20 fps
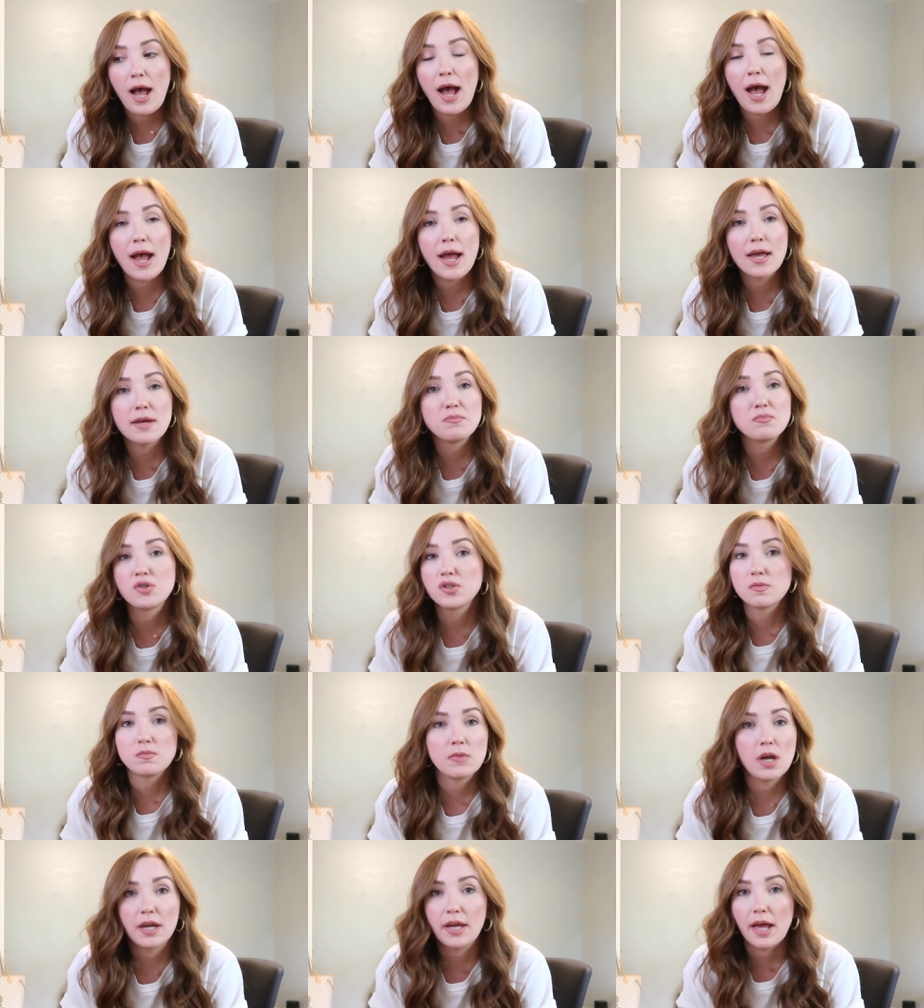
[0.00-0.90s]
I
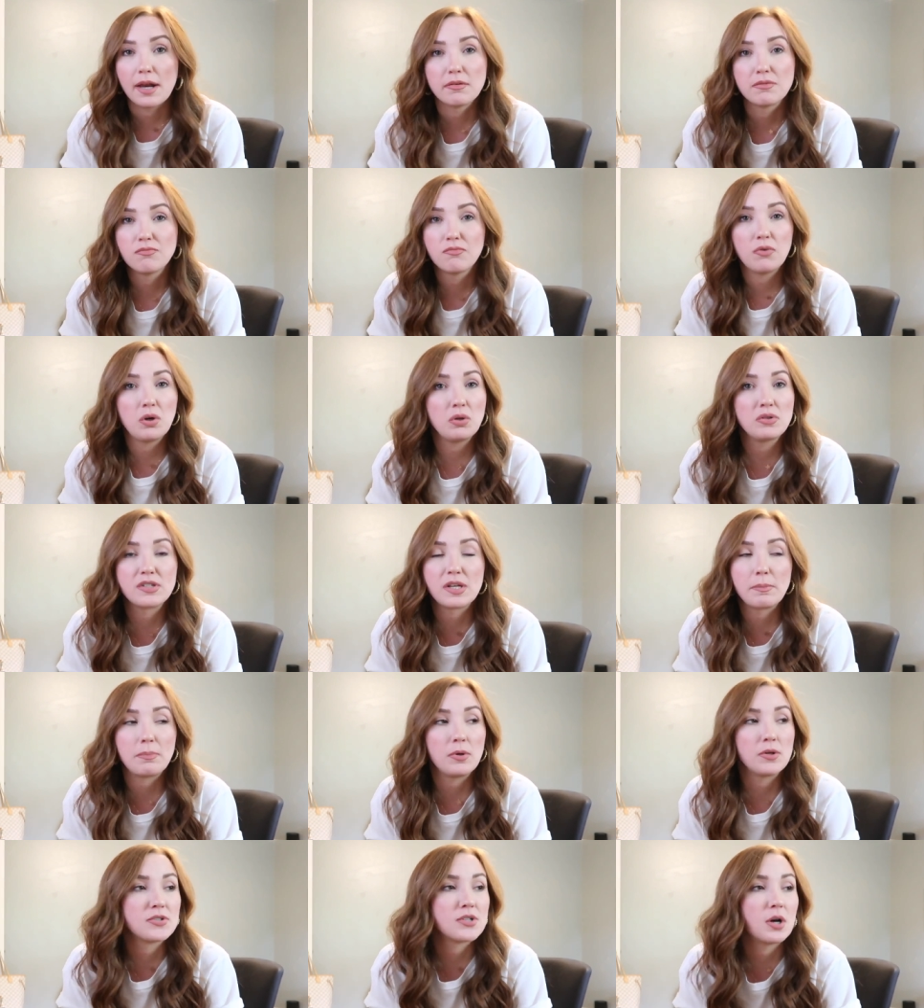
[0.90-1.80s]
just, again, real
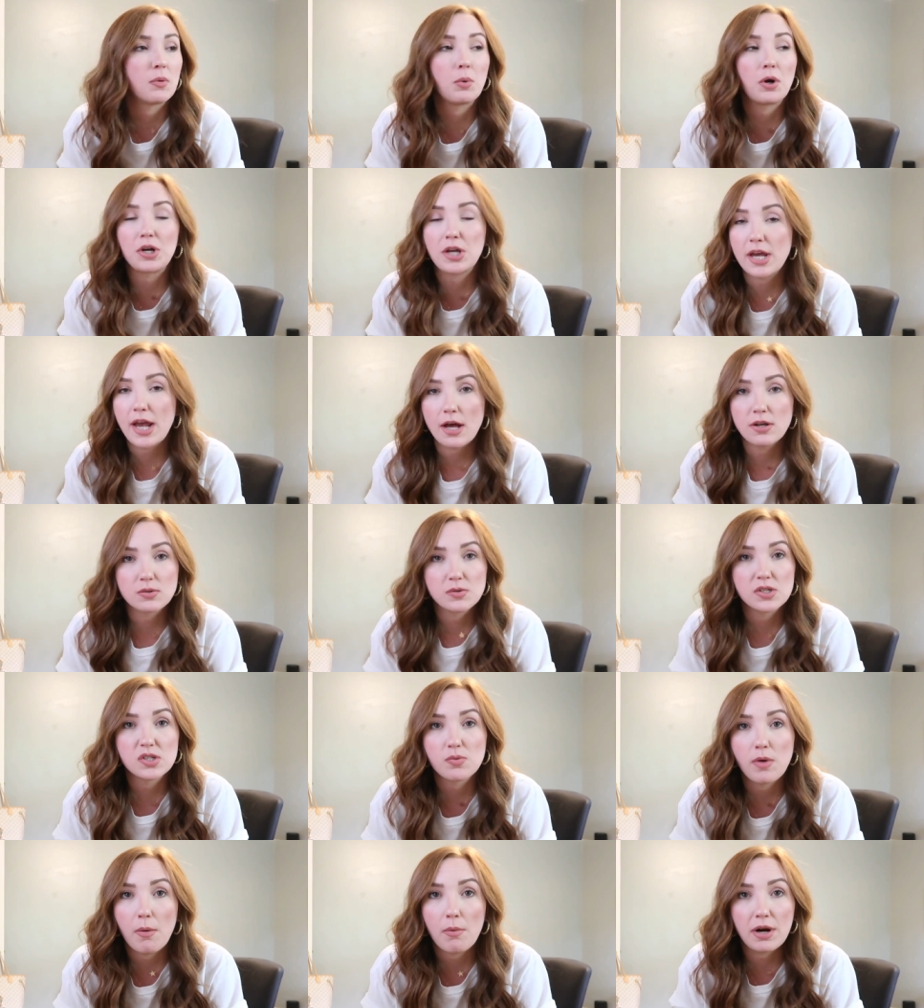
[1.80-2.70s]
simple, started working out,
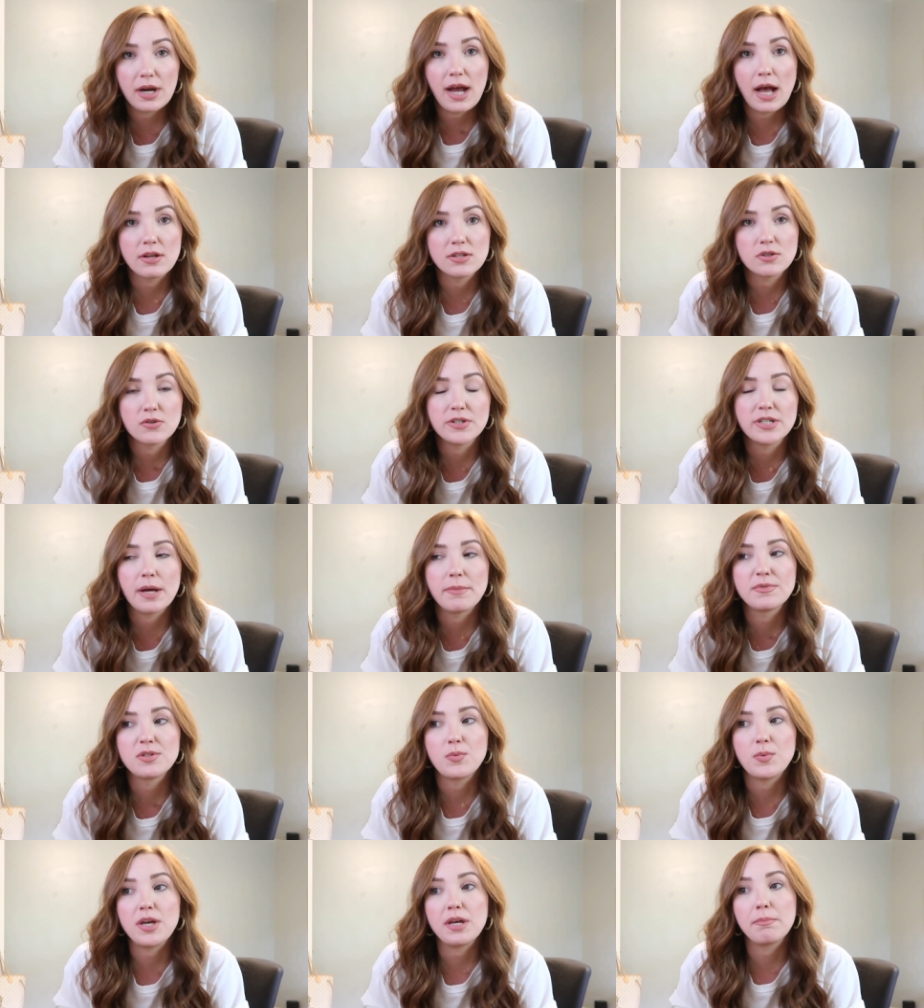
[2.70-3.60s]
doing sweat workouts three
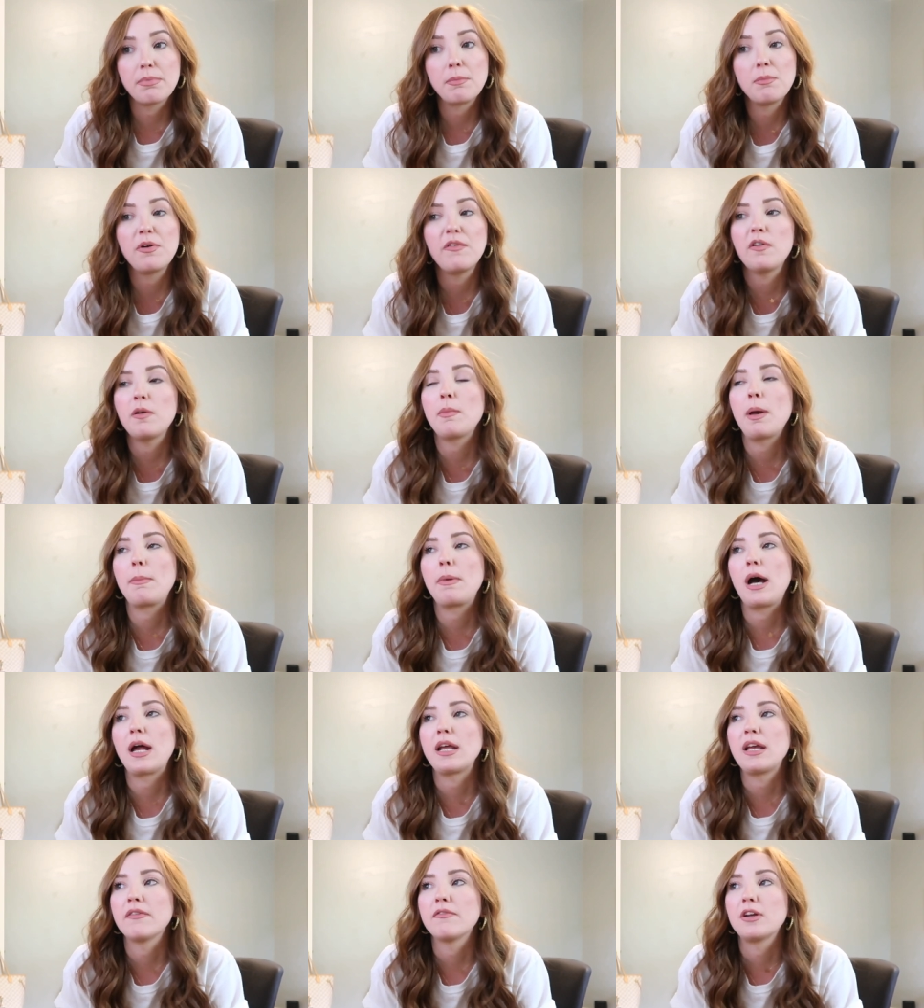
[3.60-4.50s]
times a week, but moving my
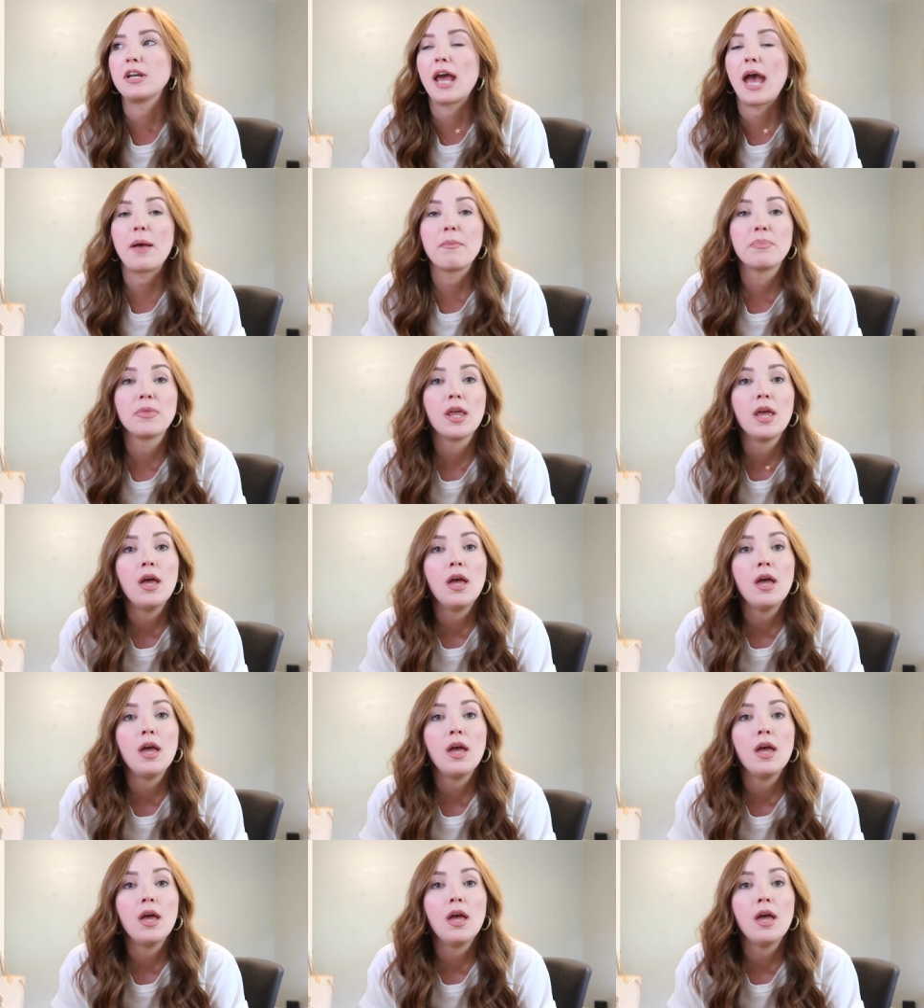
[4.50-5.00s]
body every day.